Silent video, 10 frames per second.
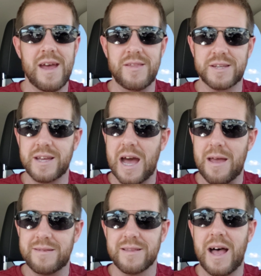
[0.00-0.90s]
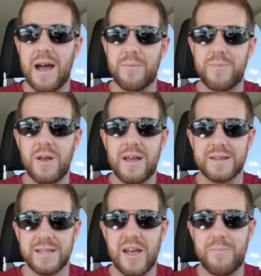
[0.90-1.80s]
and this guy's life
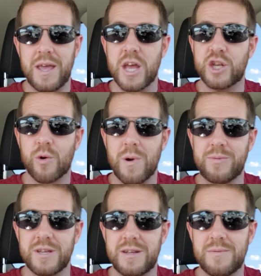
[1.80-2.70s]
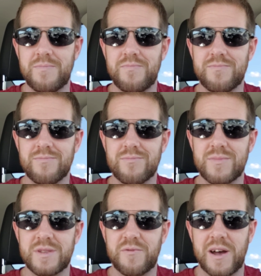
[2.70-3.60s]
being interrupted
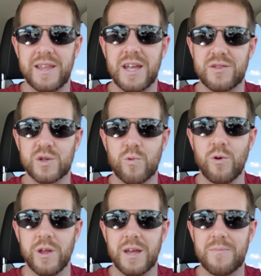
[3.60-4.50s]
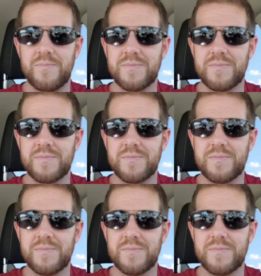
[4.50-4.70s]
to finally get this ruling.